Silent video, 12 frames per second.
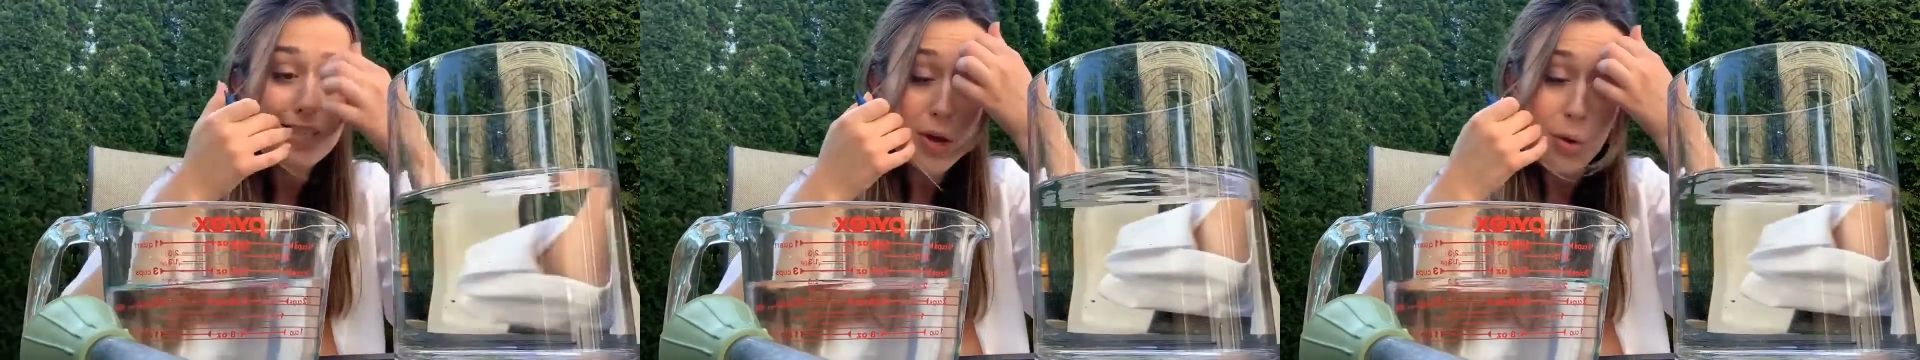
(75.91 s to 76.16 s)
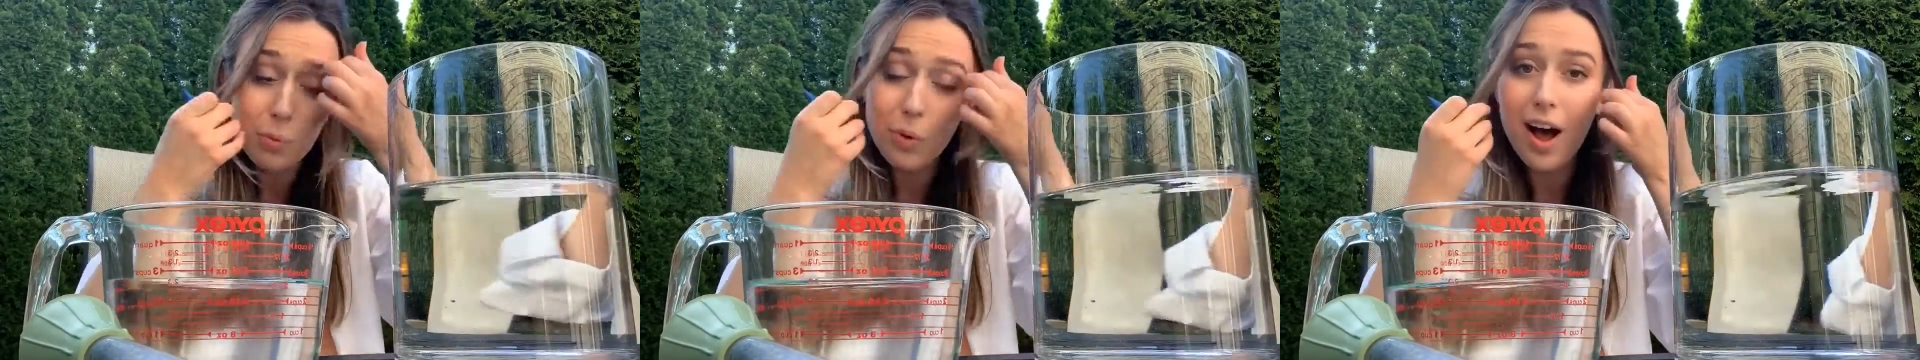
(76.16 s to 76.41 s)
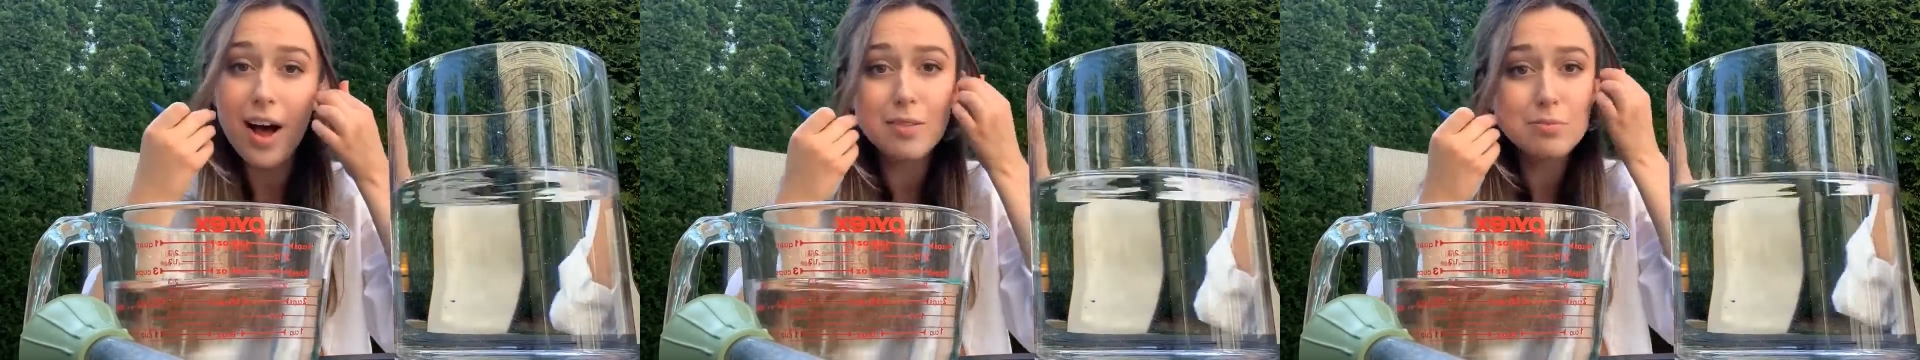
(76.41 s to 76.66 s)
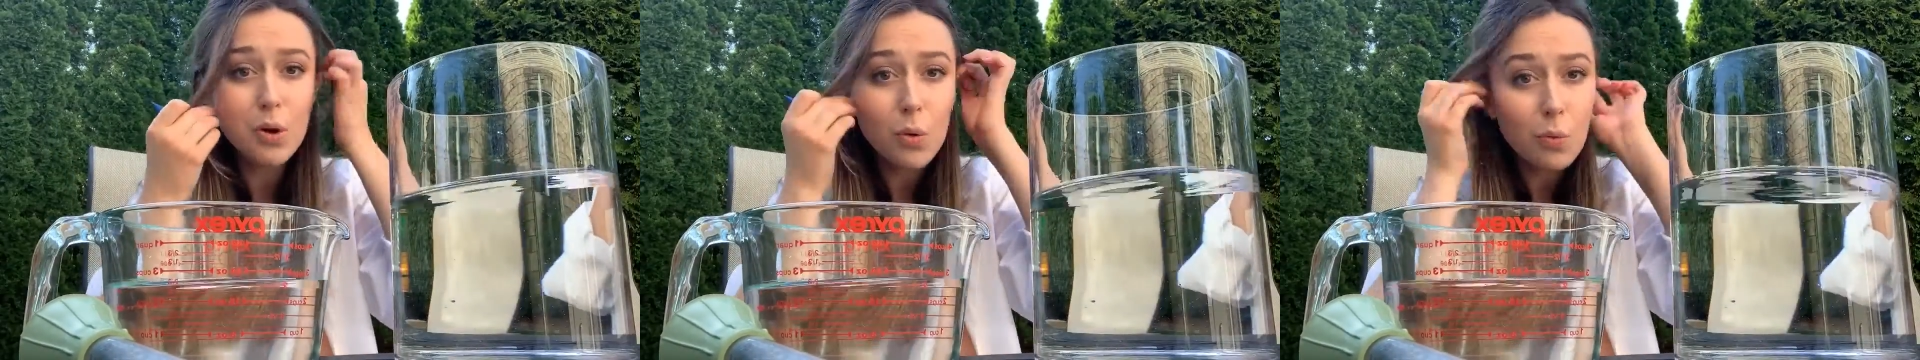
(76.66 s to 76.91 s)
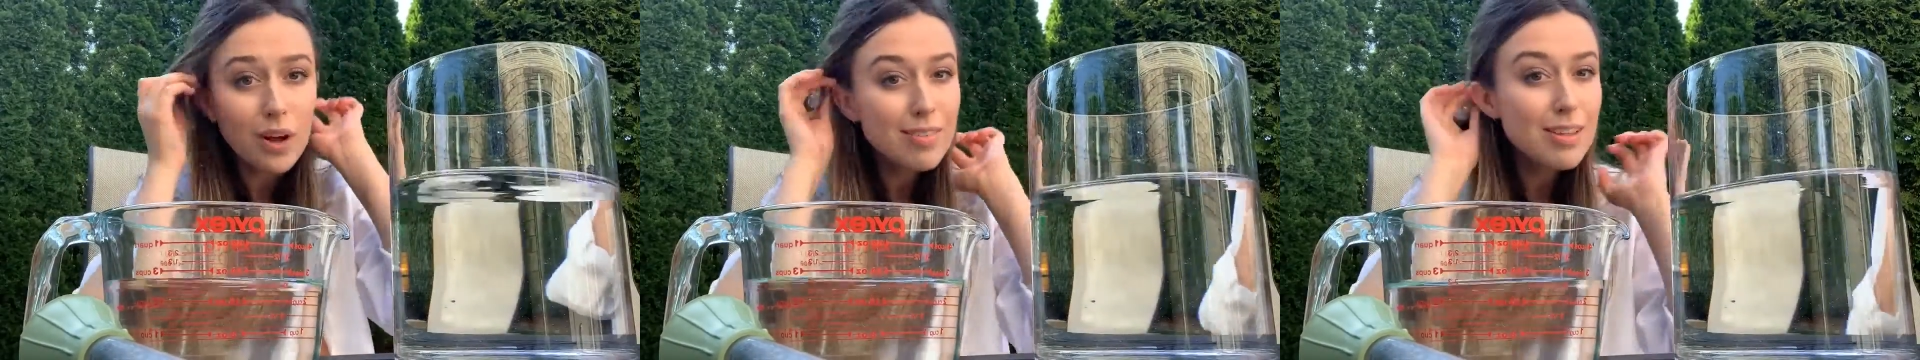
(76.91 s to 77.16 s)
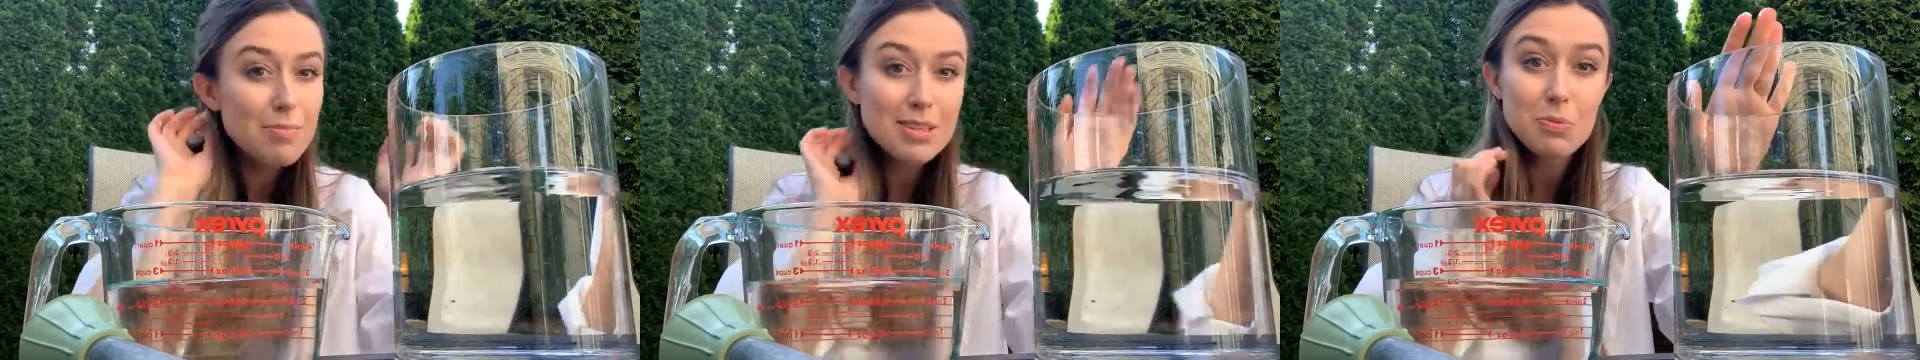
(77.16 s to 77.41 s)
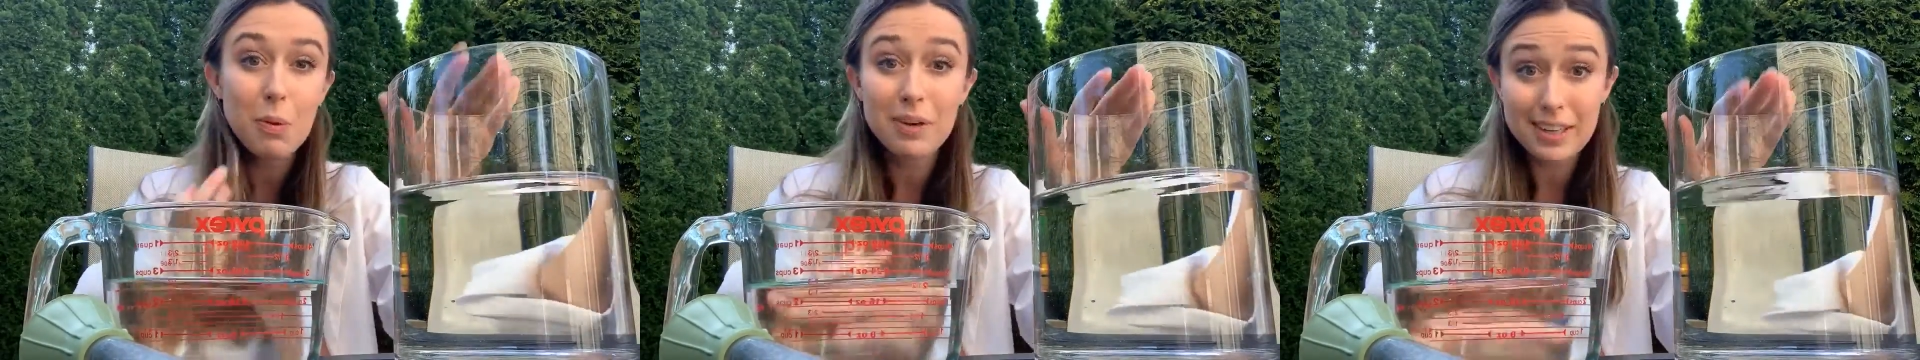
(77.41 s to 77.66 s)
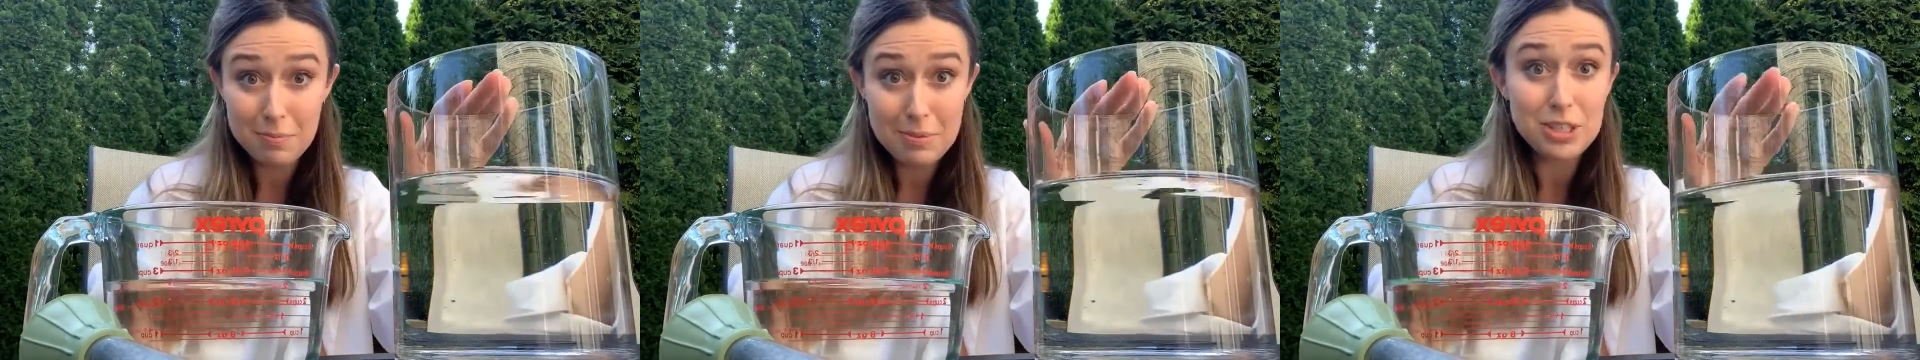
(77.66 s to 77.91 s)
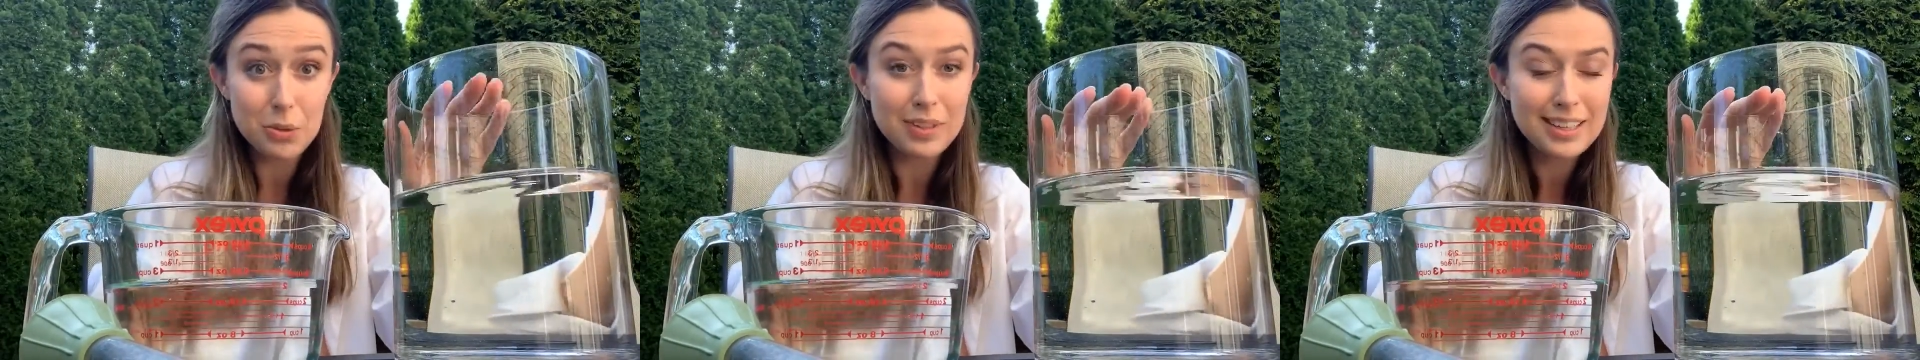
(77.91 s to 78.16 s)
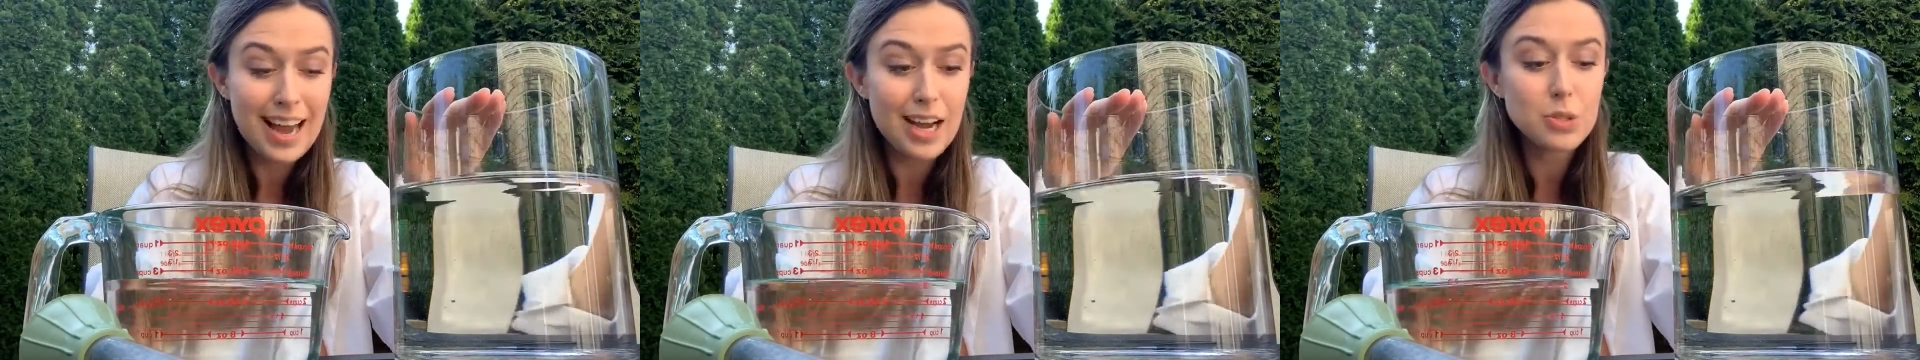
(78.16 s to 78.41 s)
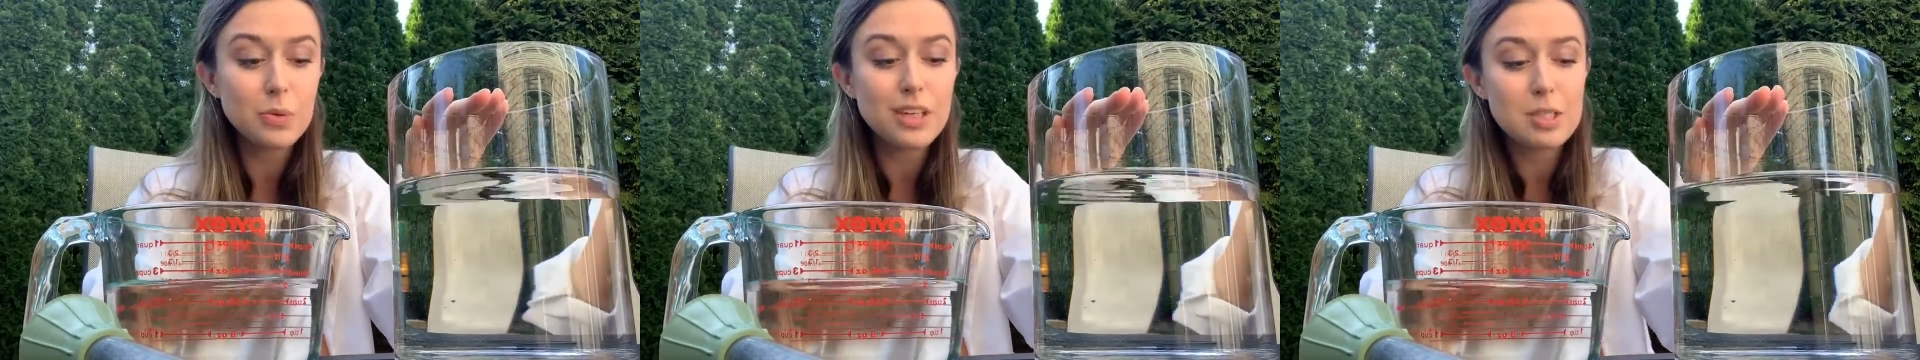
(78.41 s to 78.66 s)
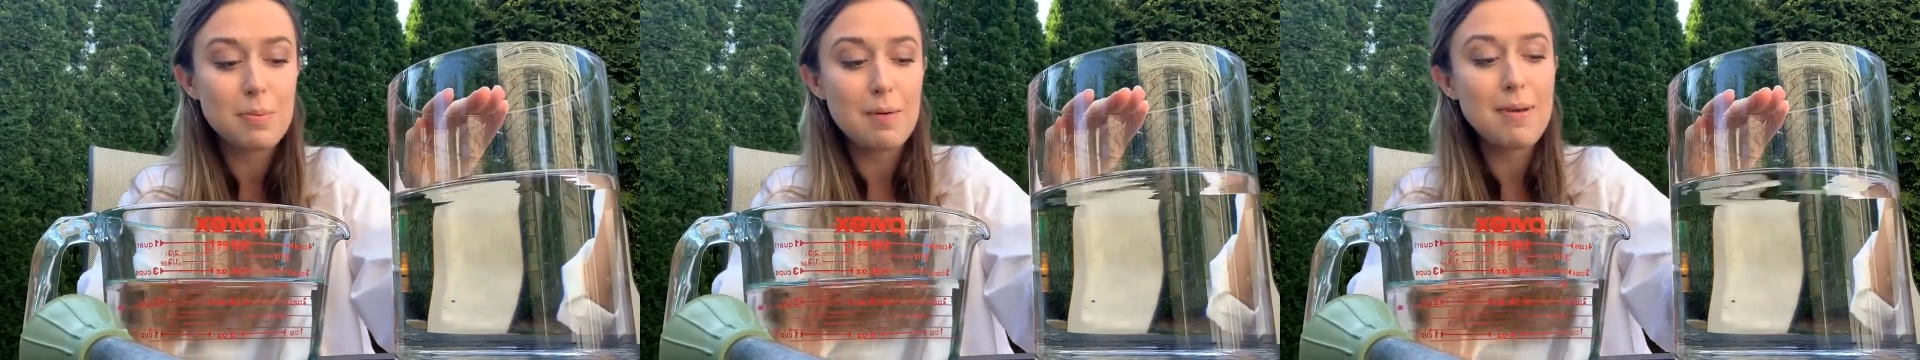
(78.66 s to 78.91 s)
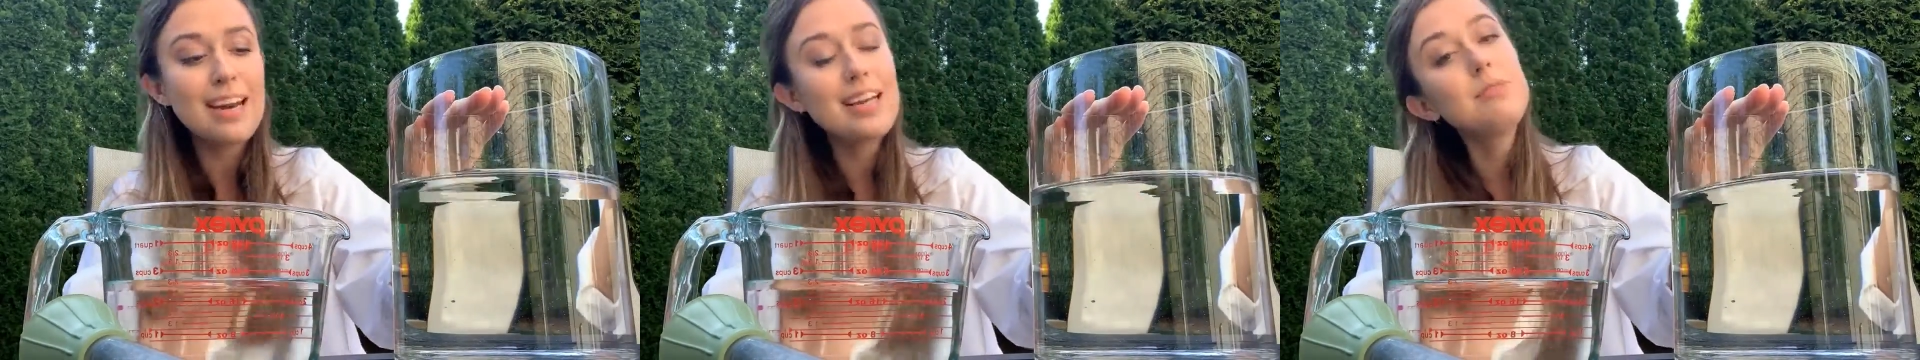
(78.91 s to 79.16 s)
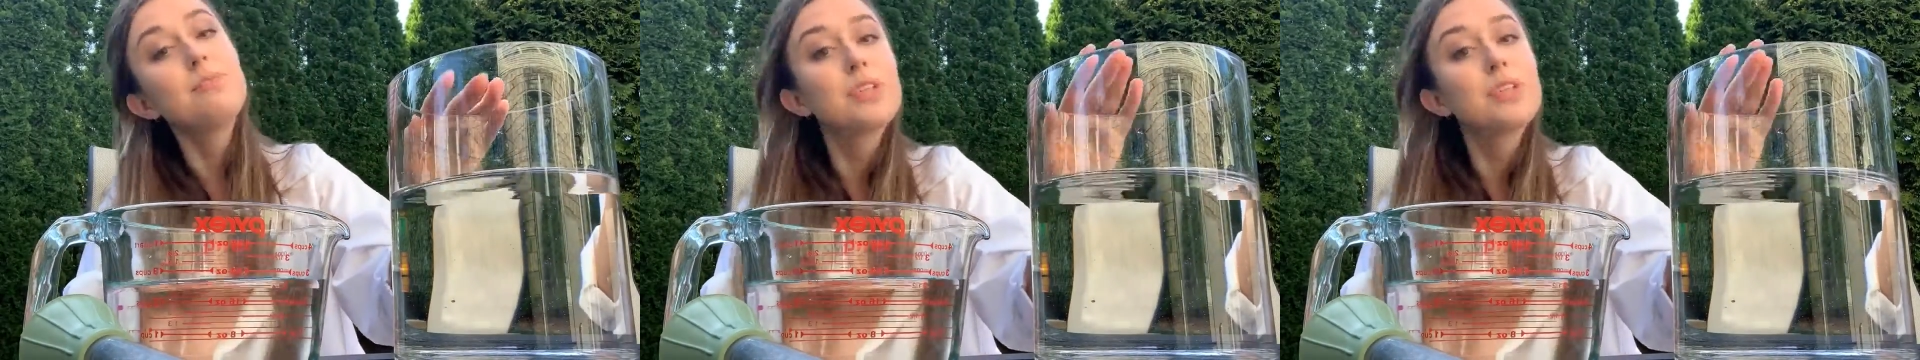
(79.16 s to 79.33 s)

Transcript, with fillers: So um, one of them, this is what we're going to be doing the actual experiment in.